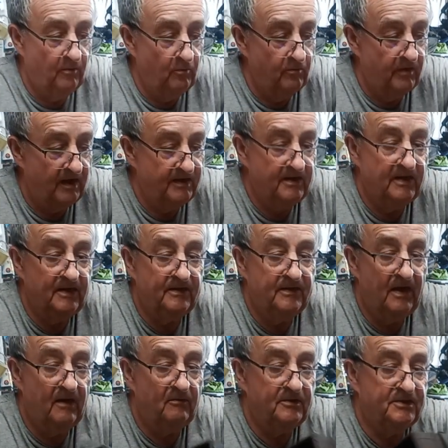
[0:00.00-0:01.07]
all they need
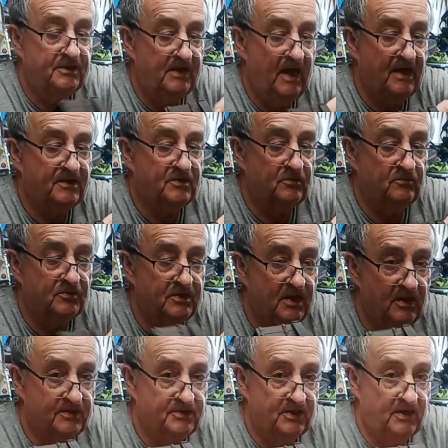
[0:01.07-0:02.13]
now is the axles
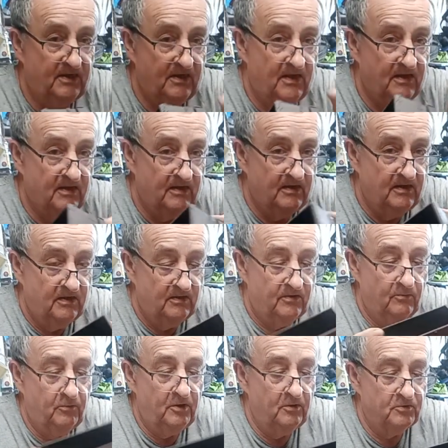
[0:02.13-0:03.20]
cutting,
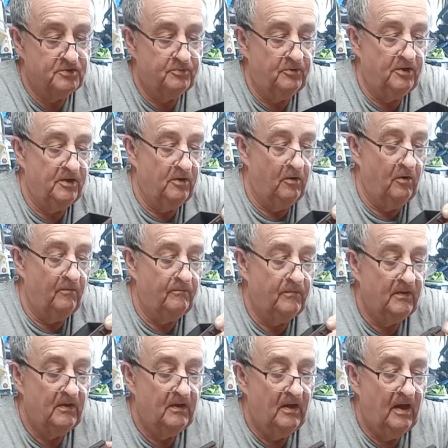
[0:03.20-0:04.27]
the wheels putting on,
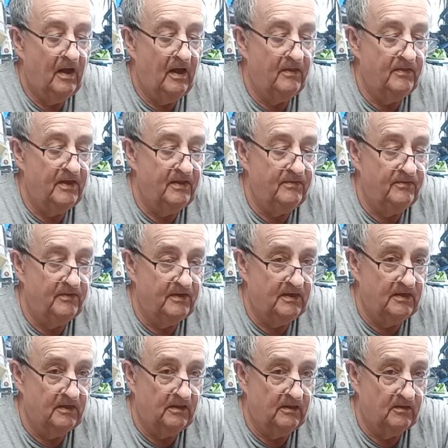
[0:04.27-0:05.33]
and then the
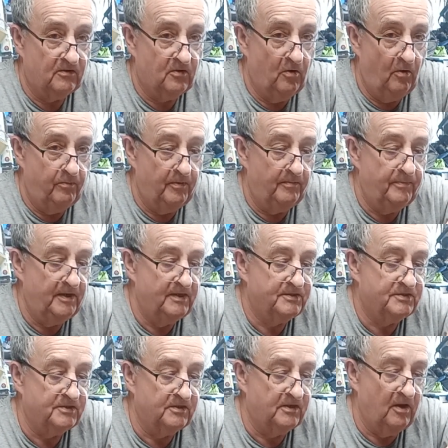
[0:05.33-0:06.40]
little copper
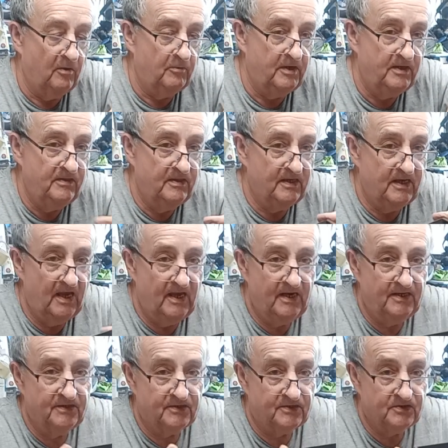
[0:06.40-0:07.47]
bits that go in the
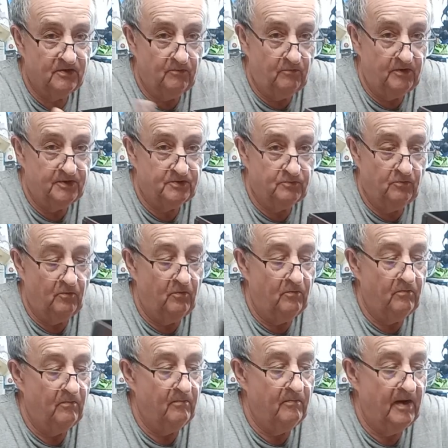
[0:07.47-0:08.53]
ends, which
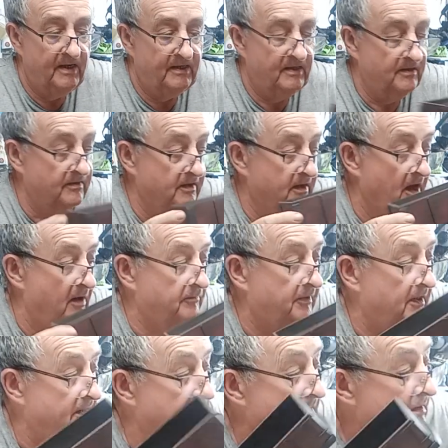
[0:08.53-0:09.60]
will make the
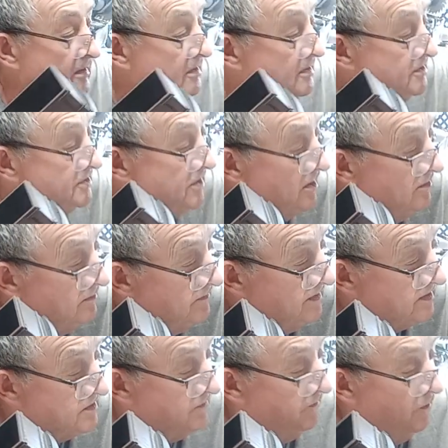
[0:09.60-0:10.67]
coupling. So
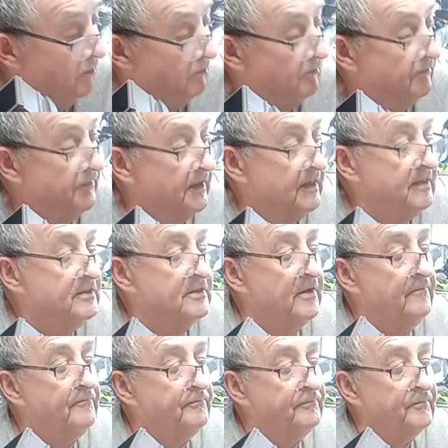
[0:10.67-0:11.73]
there's 4 of these,
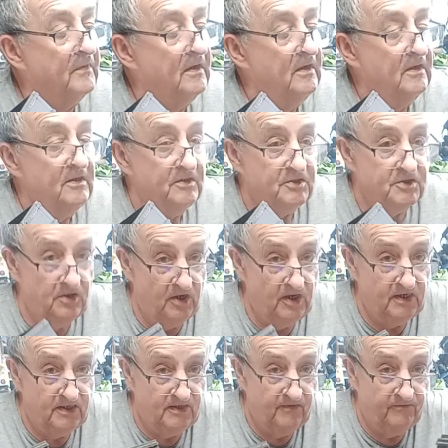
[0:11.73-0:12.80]

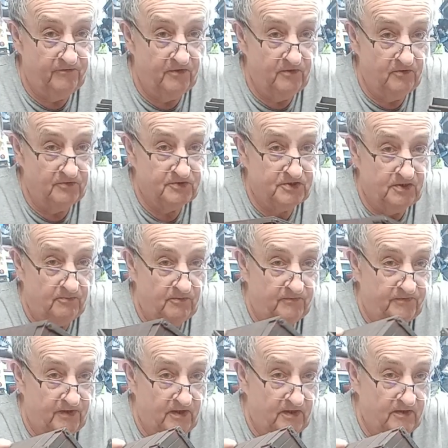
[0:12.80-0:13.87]
slightly different on some
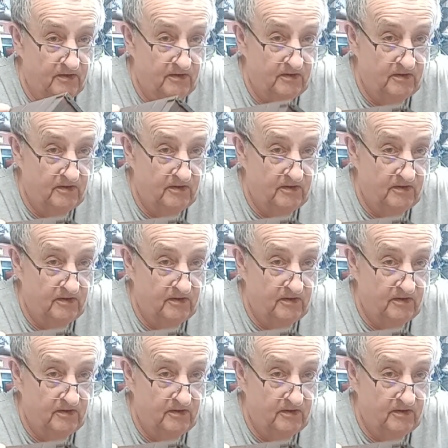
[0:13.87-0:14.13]
of the